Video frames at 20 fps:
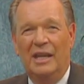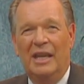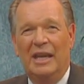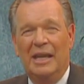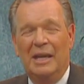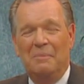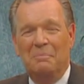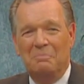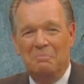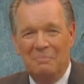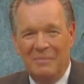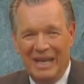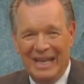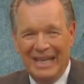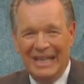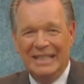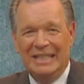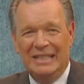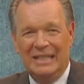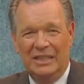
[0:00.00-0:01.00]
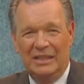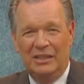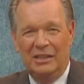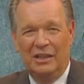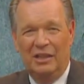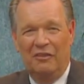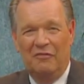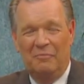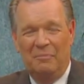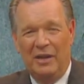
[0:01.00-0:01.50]
a magnet
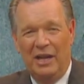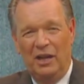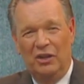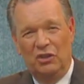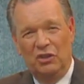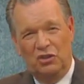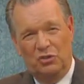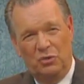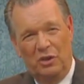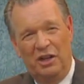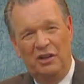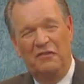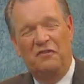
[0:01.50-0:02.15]
of buyers trying